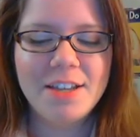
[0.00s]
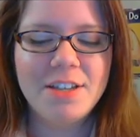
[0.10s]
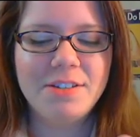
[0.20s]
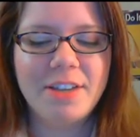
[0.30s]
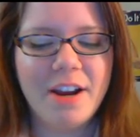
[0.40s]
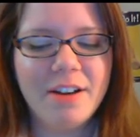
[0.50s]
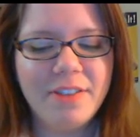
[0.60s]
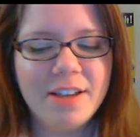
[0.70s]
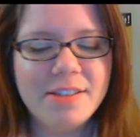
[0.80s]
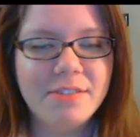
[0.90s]
So Kara
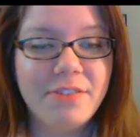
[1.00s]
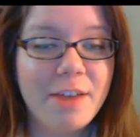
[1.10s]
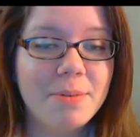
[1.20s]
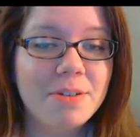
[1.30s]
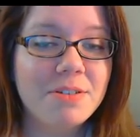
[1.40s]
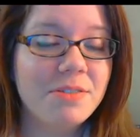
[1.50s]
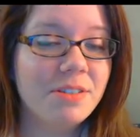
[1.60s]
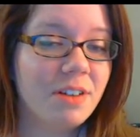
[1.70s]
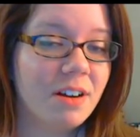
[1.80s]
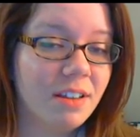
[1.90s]
flies her Viper into a
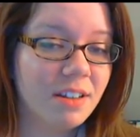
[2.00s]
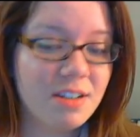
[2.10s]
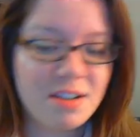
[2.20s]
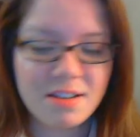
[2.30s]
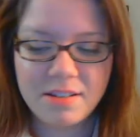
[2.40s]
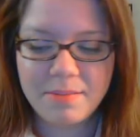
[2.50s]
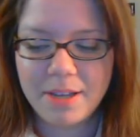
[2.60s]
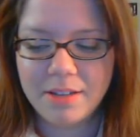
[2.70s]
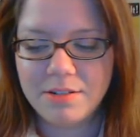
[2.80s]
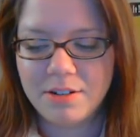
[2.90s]
star like she does in
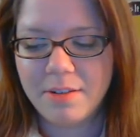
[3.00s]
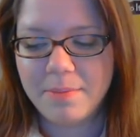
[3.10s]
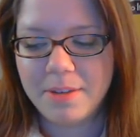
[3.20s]
Maelstrom,